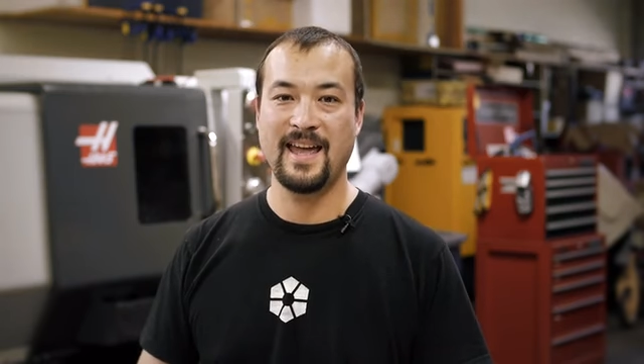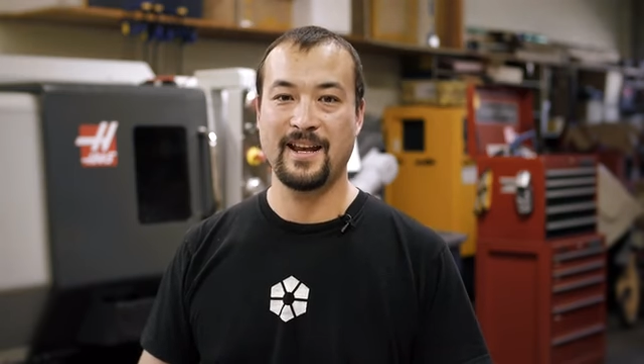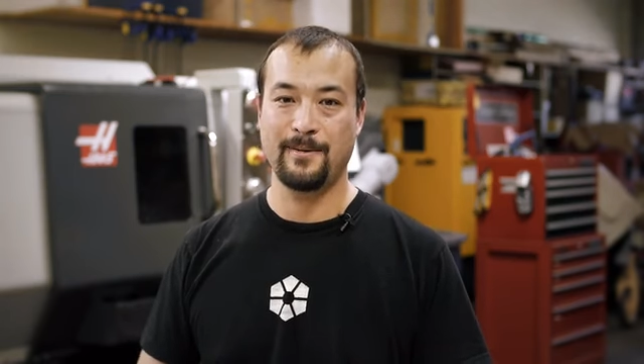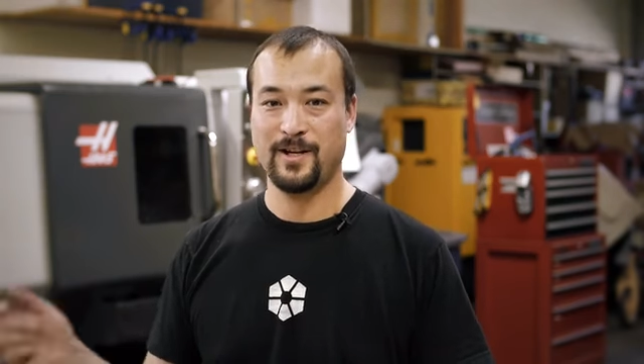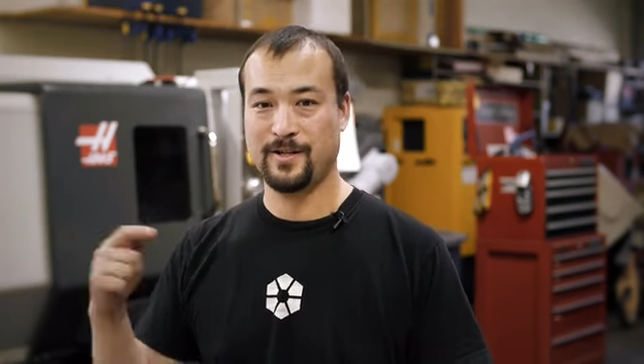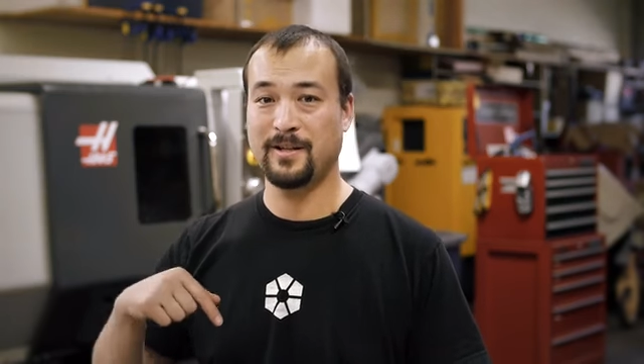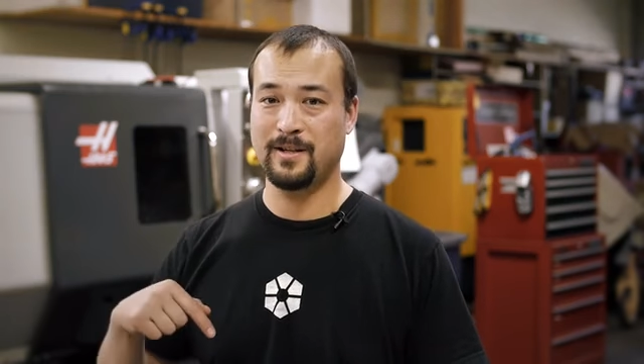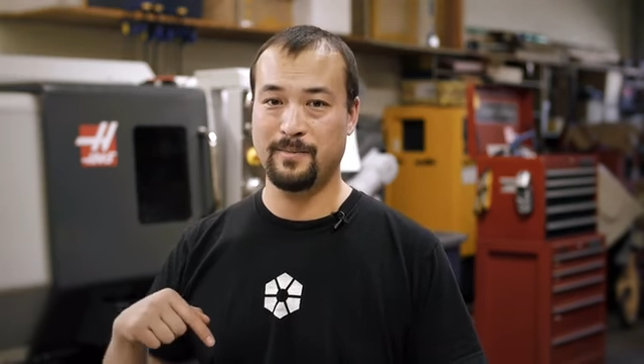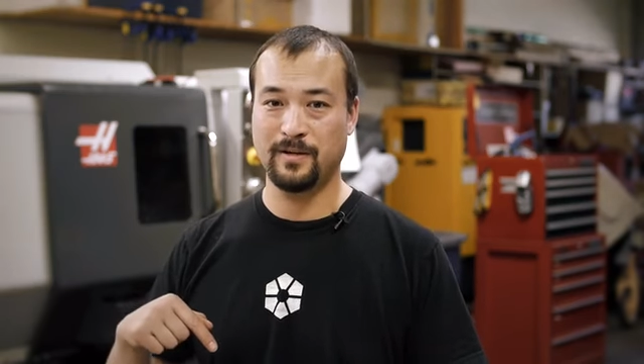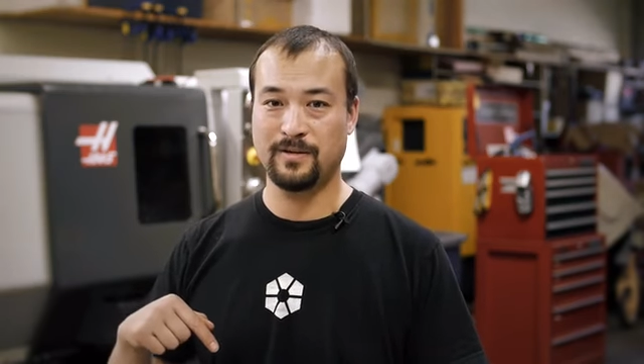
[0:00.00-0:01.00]
And I'm actually
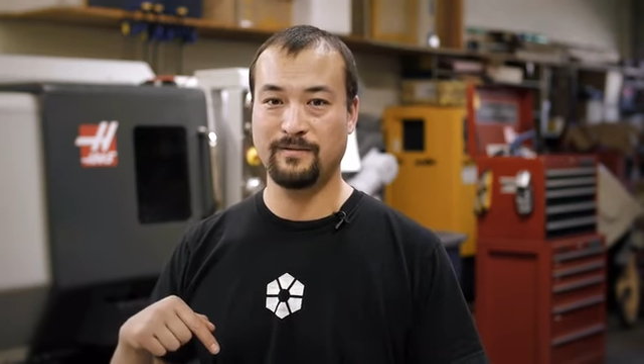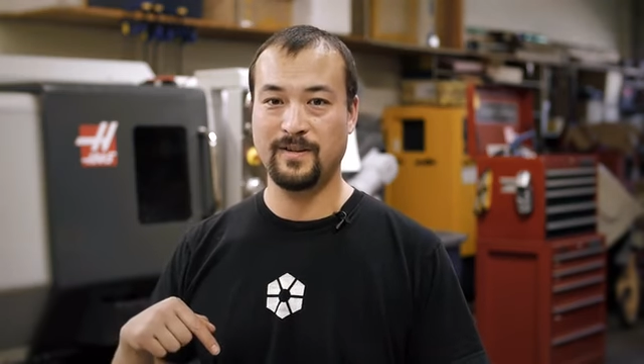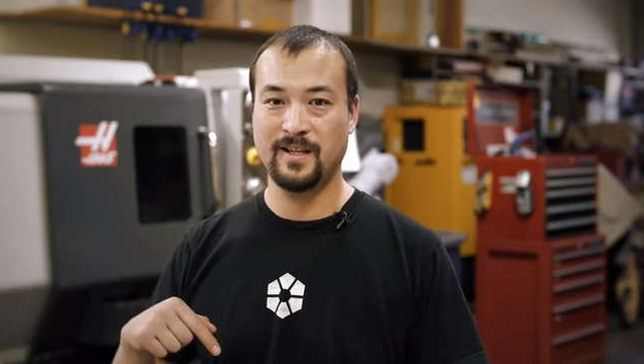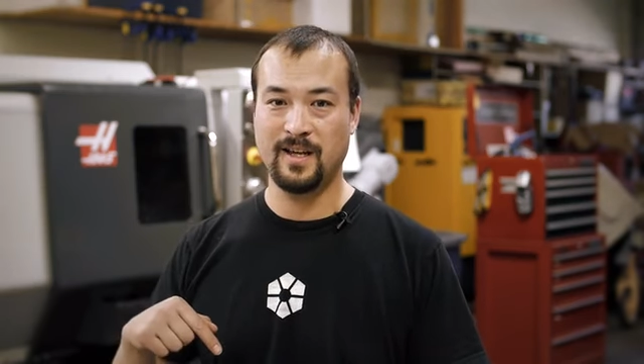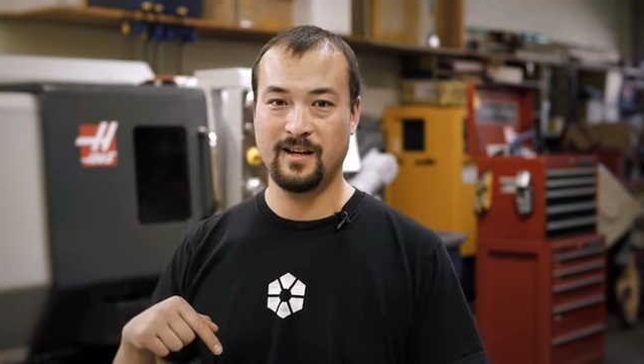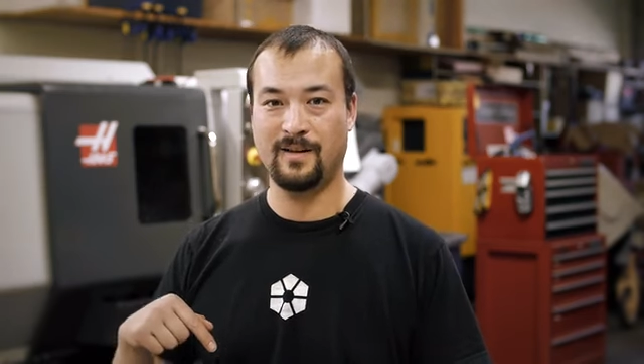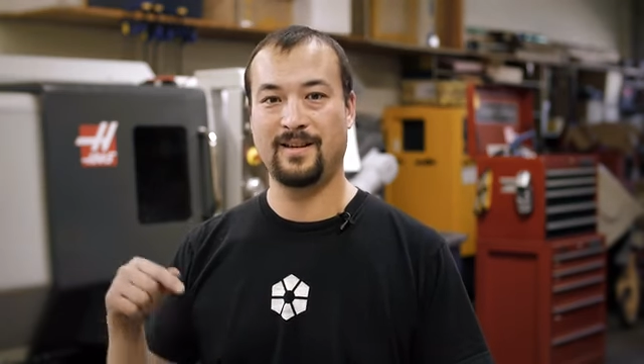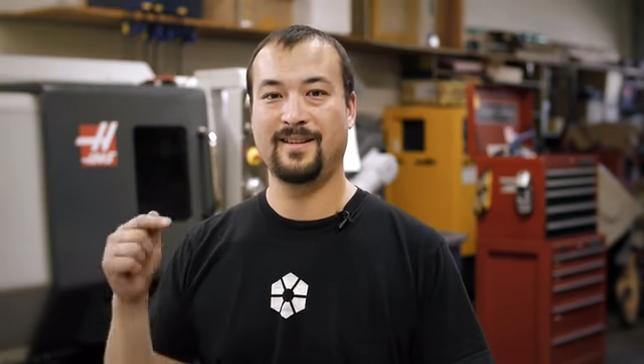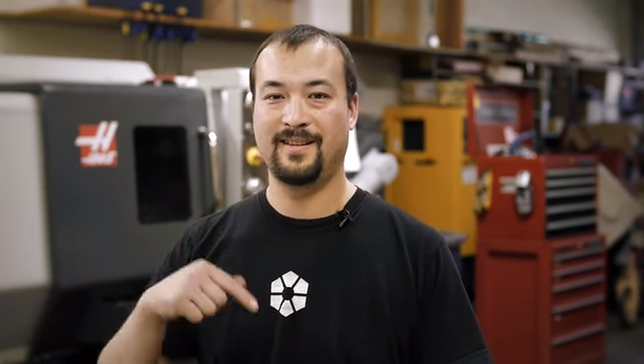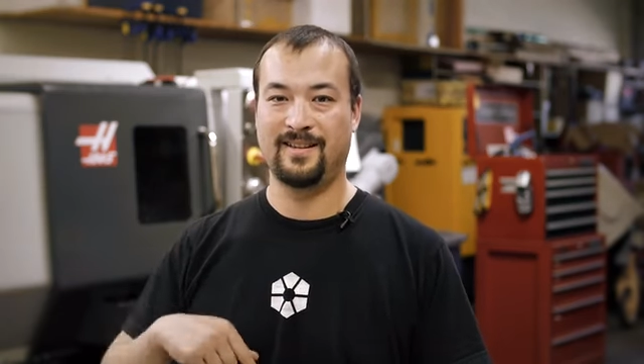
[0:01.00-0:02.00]
going to post a video
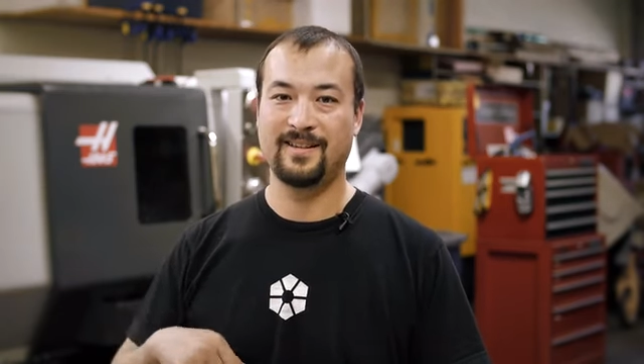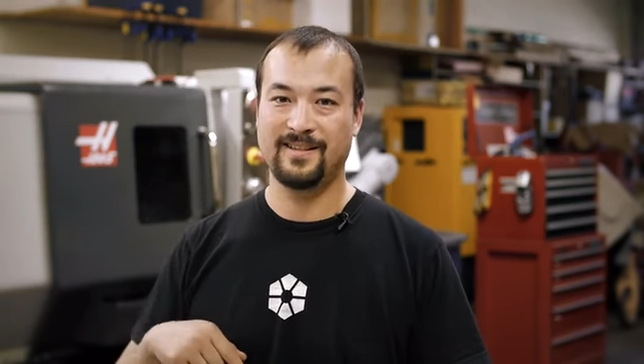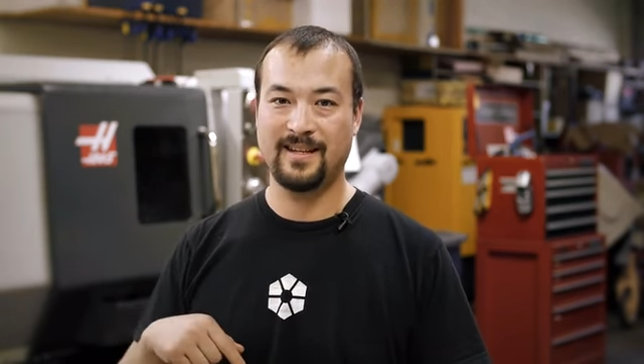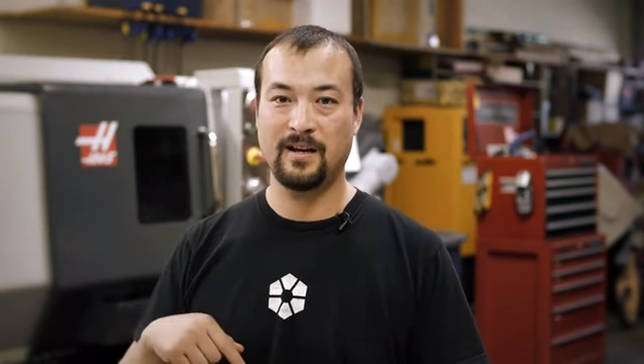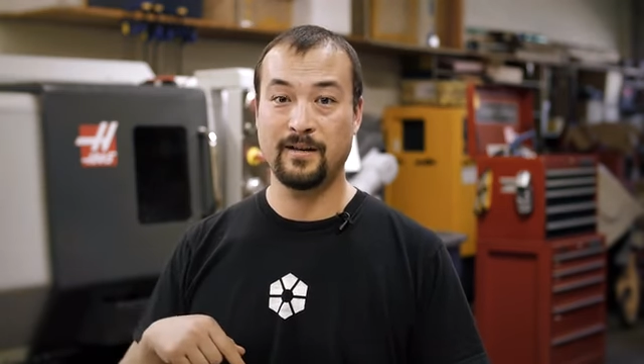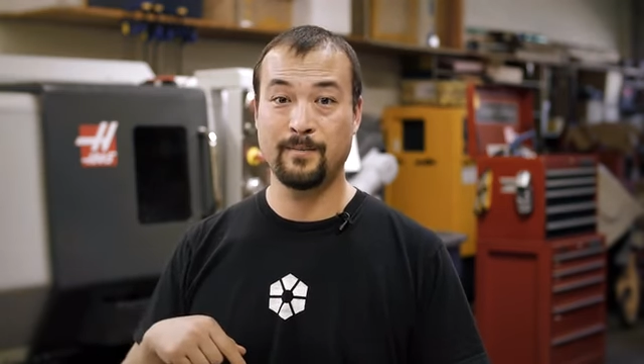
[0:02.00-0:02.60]
down